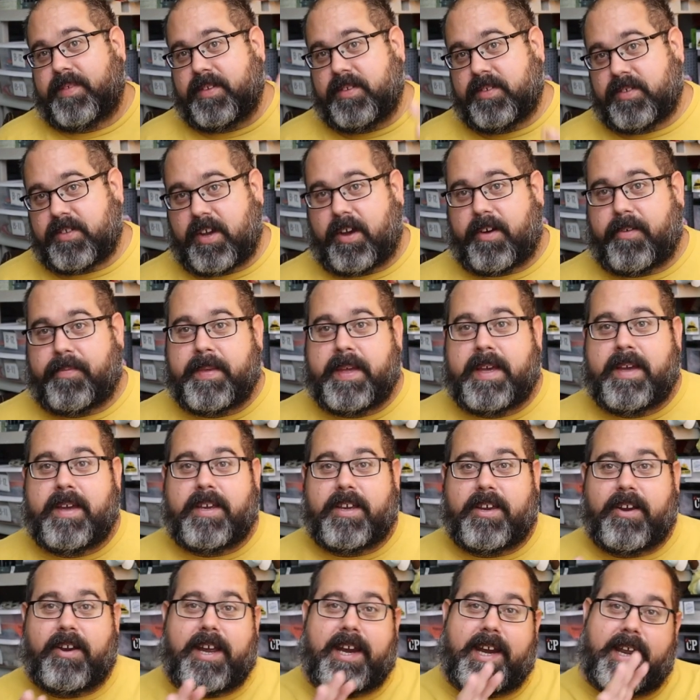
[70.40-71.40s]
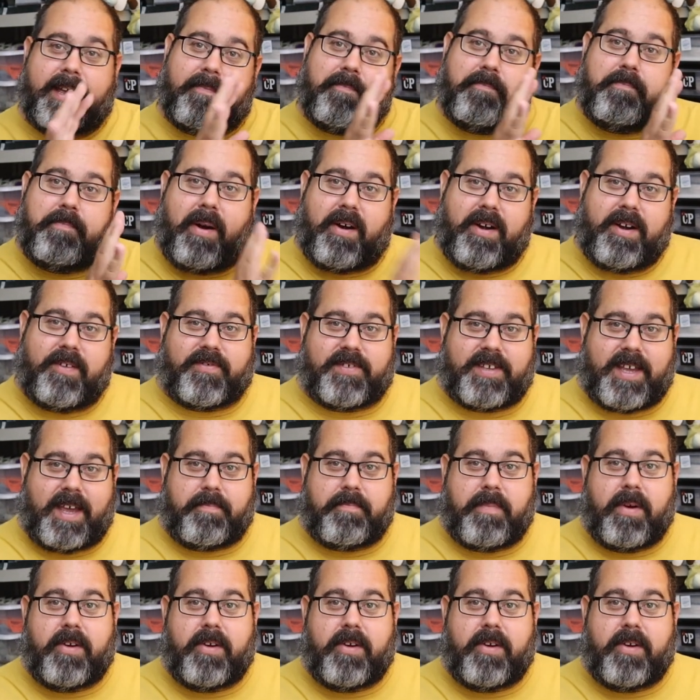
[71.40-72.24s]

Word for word: so you're getting part of Sat,